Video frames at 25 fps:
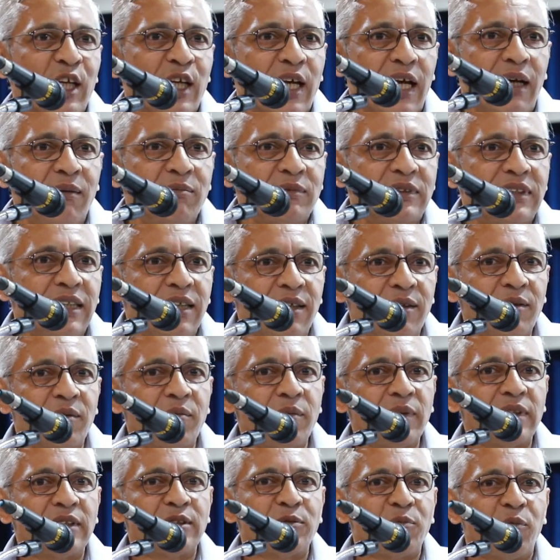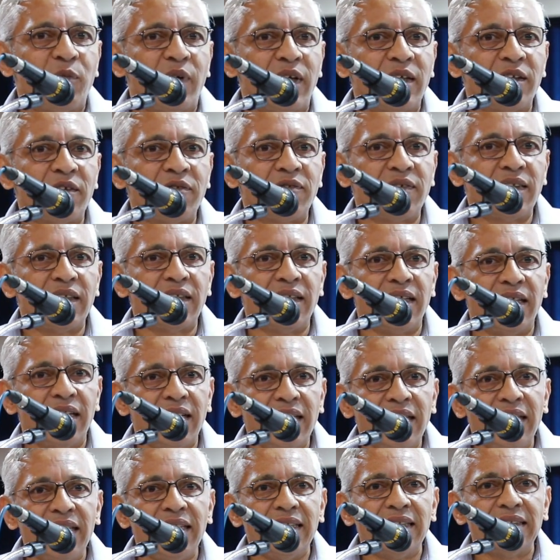comes out with one of the
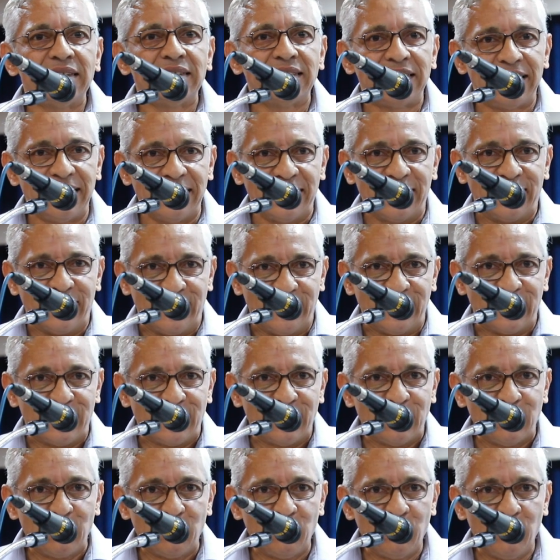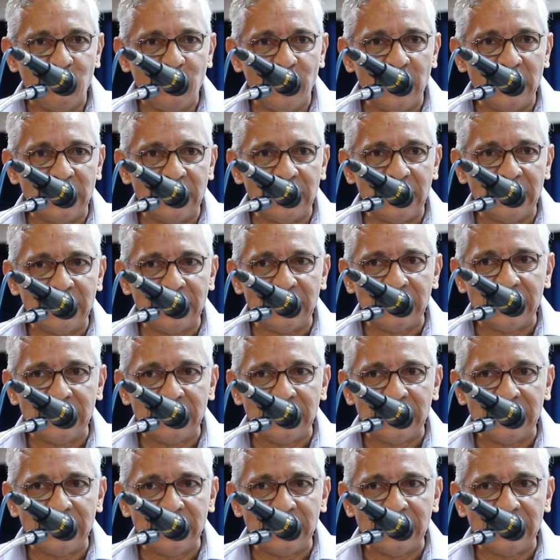earliest theories, which